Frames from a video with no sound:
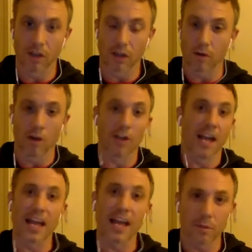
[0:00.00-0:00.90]
Like, we're
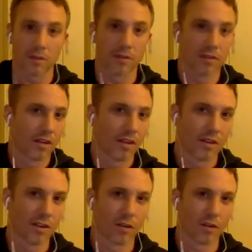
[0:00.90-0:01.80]
okay with
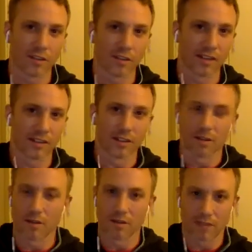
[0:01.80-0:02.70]
you not feeling
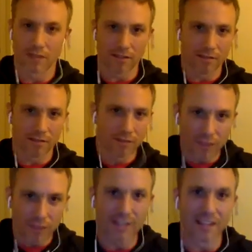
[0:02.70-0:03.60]
that
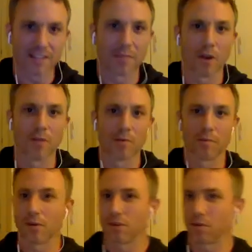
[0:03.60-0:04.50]
fit at the moment
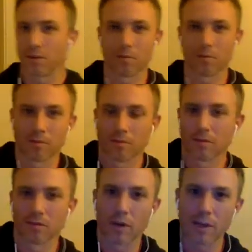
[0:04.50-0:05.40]
because we're
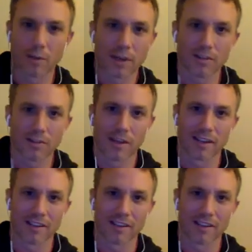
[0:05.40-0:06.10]
20 weeks out,